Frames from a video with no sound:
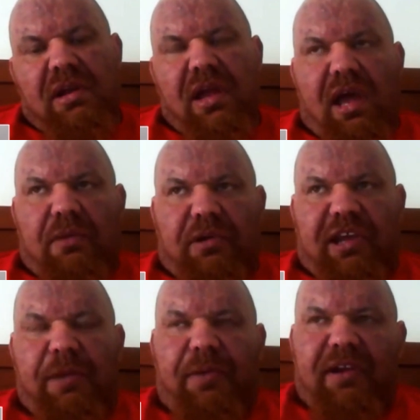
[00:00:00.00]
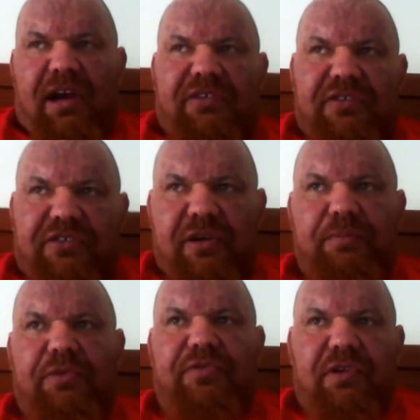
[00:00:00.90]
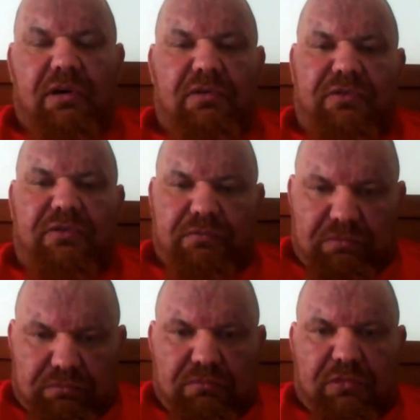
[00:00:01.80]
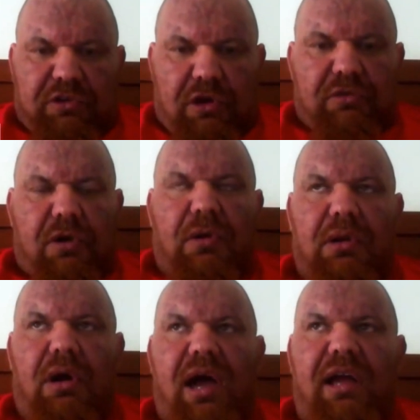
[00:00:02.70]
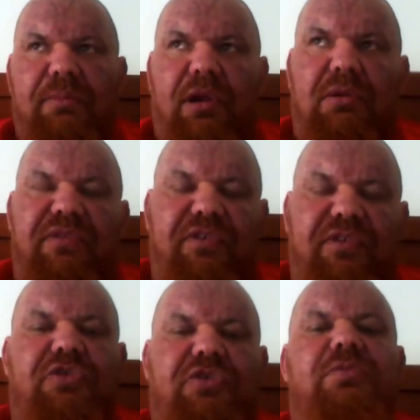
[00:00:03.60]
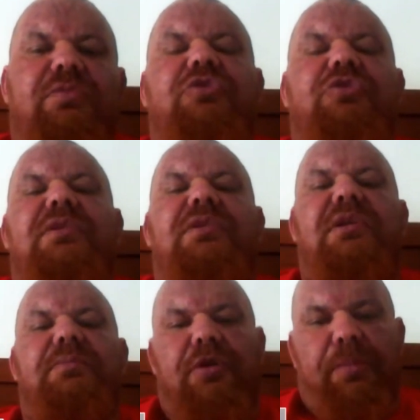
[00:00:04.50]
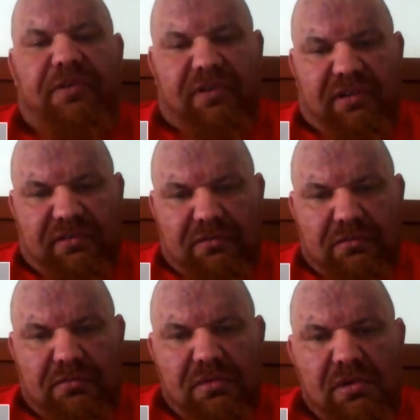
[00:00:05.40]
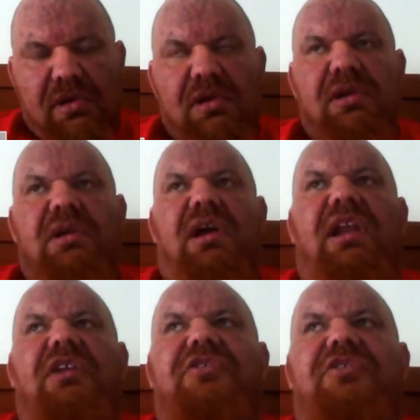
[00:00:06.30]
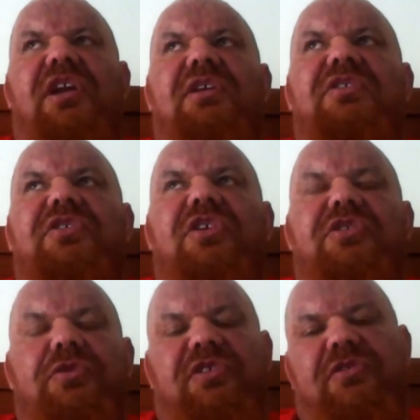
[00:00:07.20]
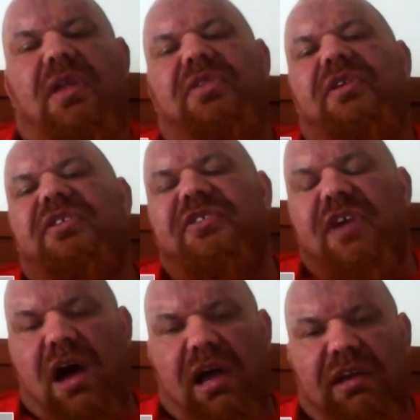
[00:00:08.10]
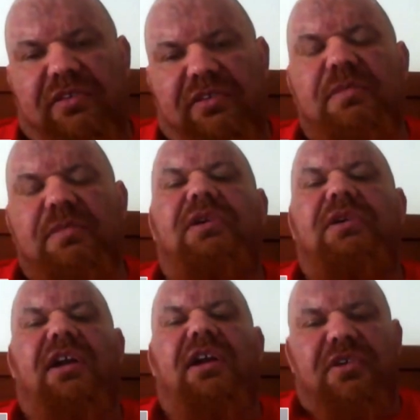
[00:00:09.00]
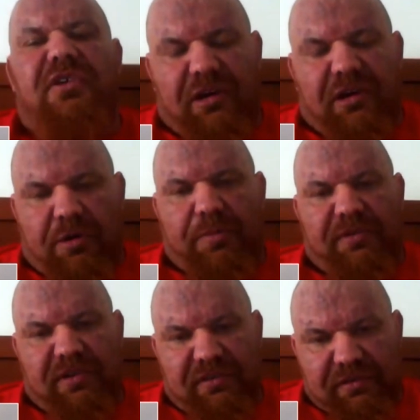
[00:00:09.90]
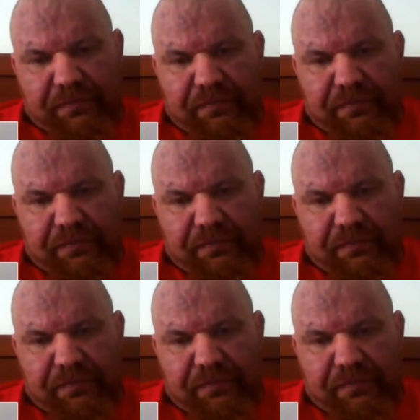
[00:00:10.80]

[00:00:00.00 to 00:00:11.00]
But keeping it nice and simple for those that don't know a lot. Anabolic refers to its muscle building properties, mm-hmm. and anagenic refers to its strength and its size, its male characteristic properties.